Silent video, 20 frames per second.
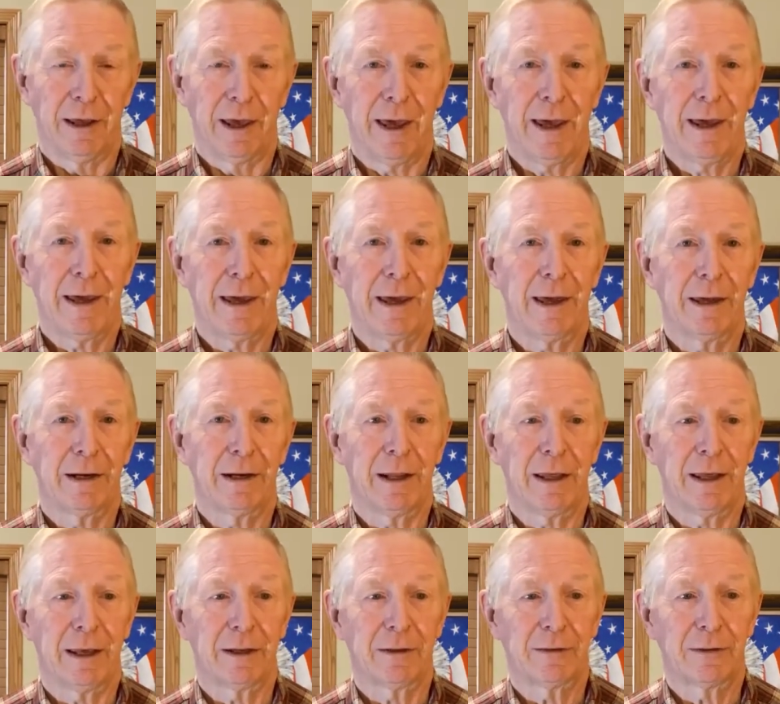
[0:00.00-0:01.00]

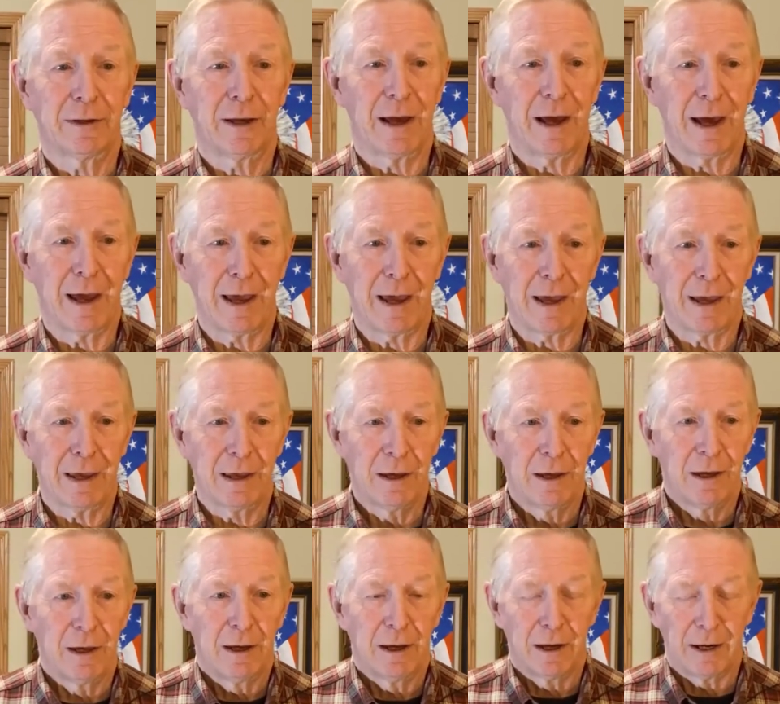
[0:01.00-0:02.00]
A-N-S-I.
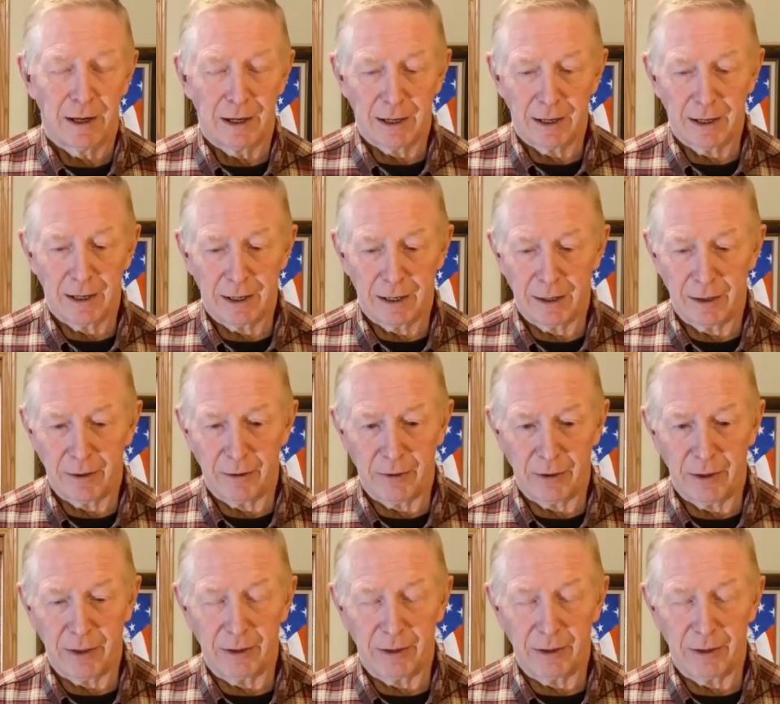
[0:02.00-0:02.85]
Uh, the,